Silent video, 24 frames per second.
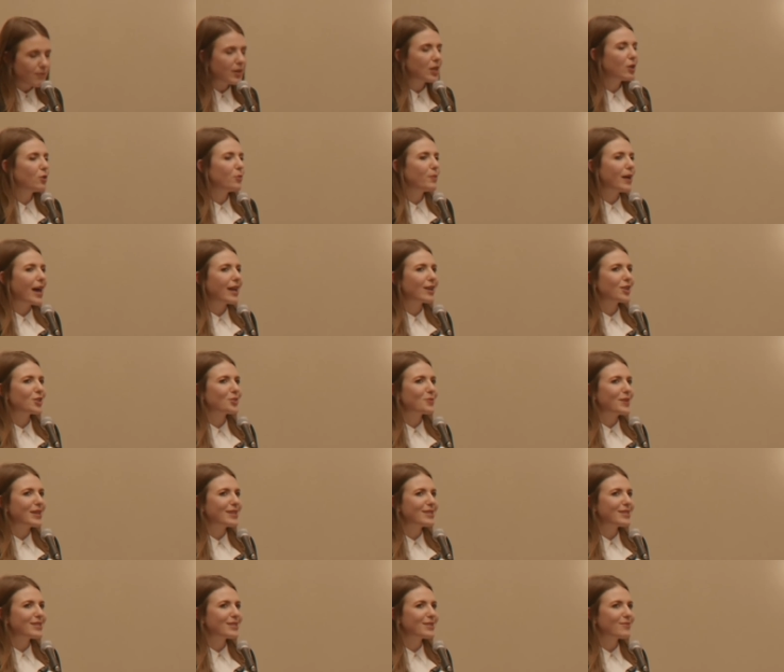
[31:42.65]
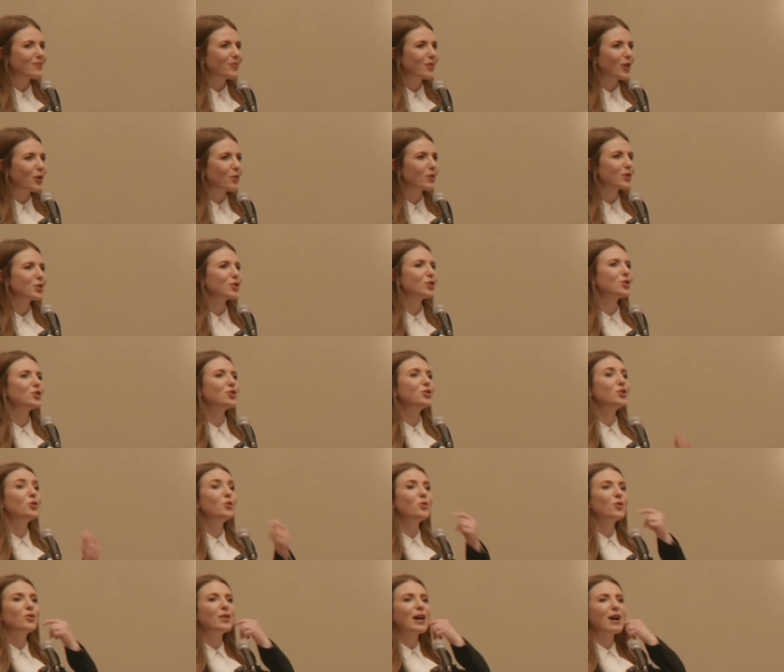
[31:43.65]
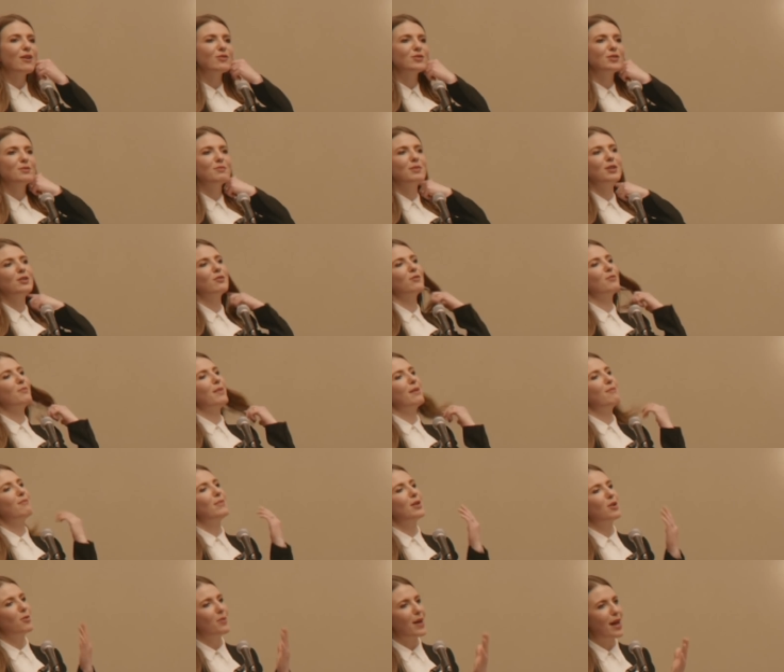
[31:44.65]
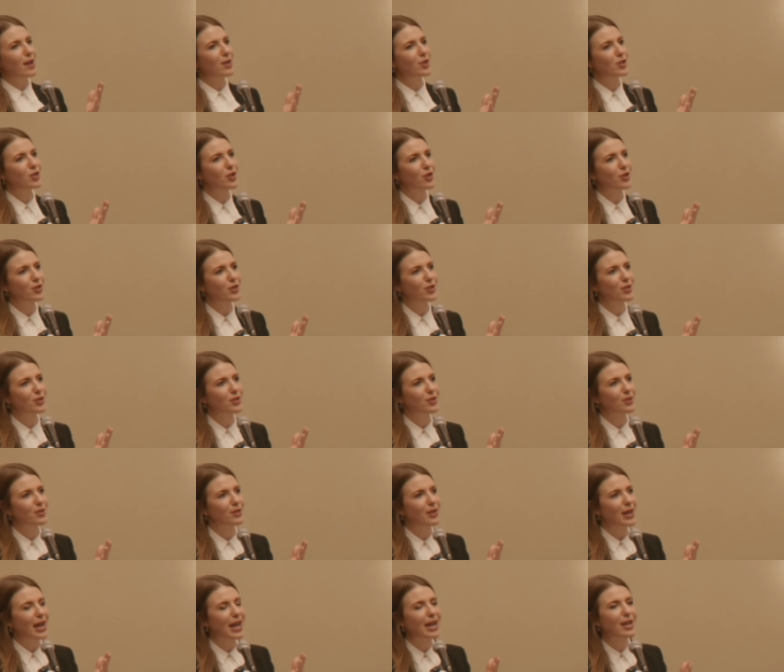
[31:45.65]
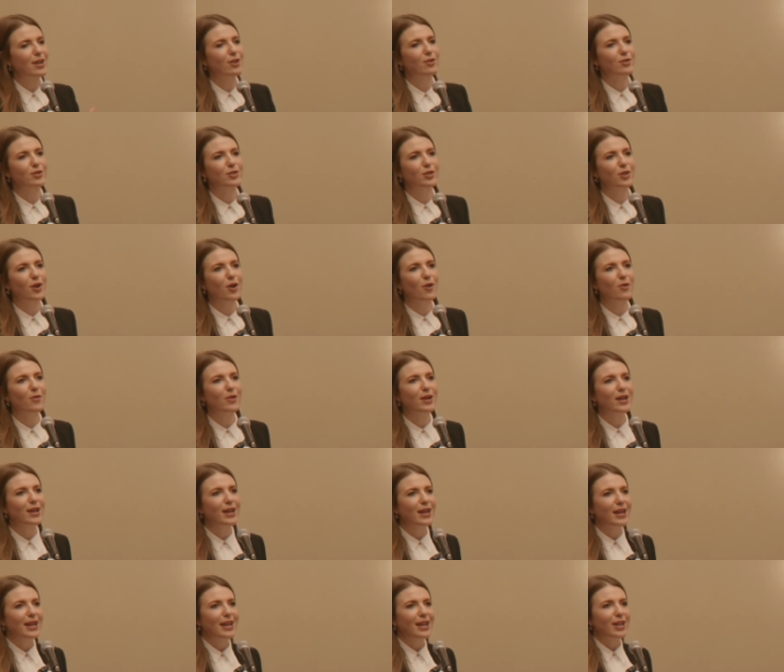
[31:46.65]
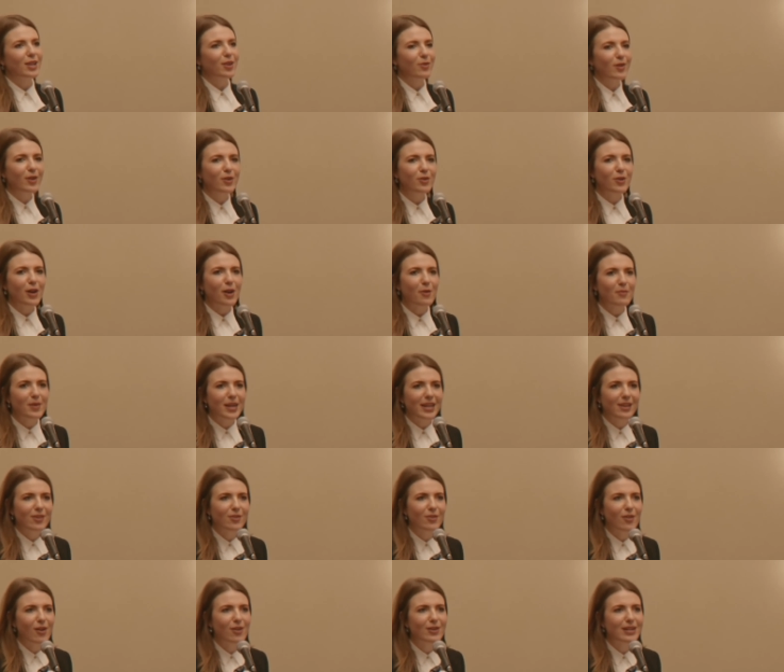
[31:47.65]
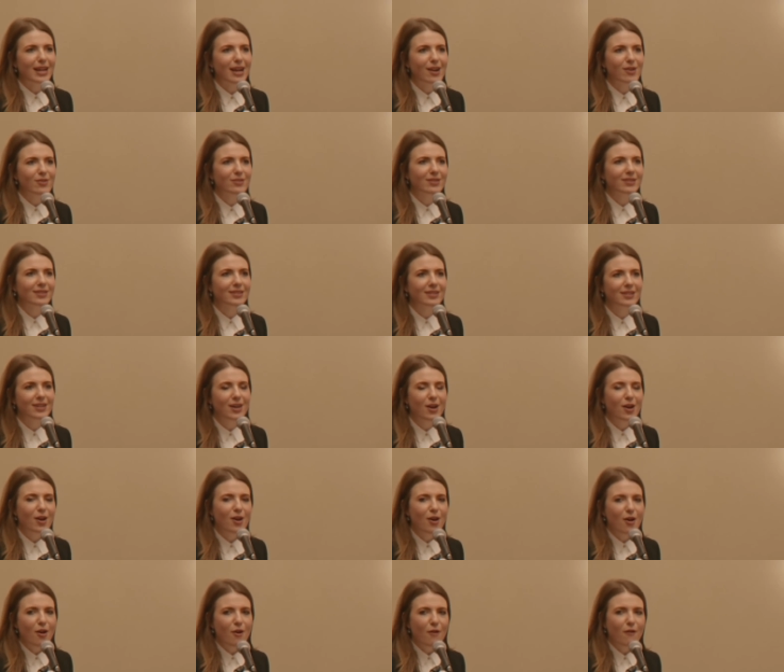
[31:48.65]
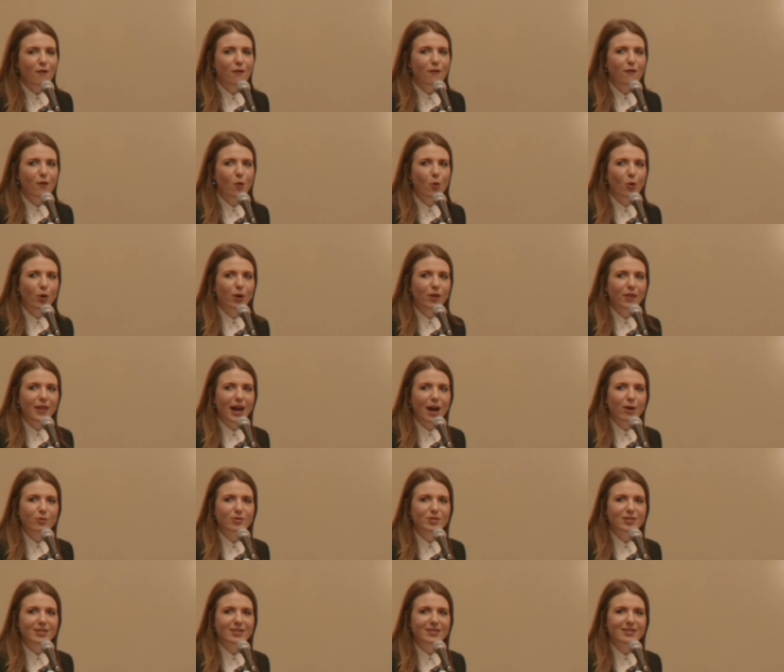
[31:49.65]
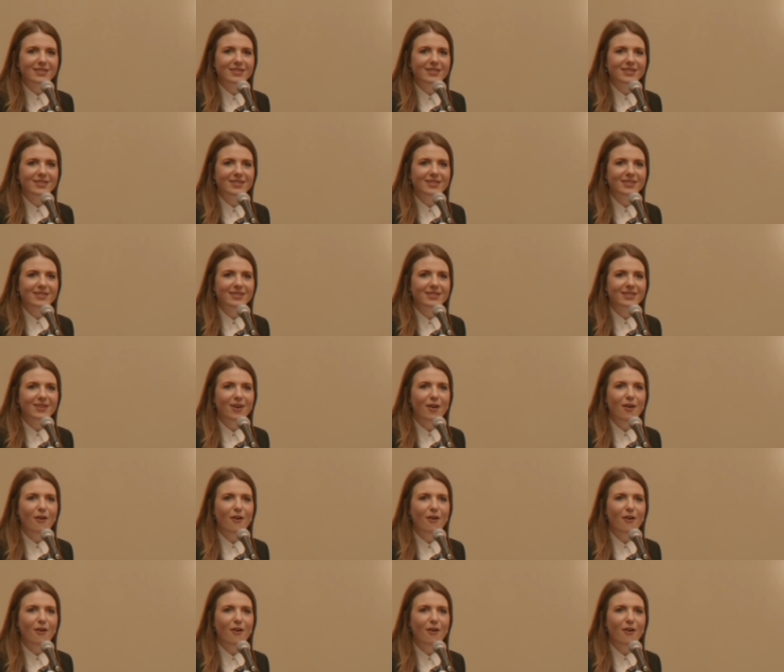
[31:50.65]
Middle management, there was 2,000 middle, middle managers eight years ago. I don't know how many there are now. 4,000.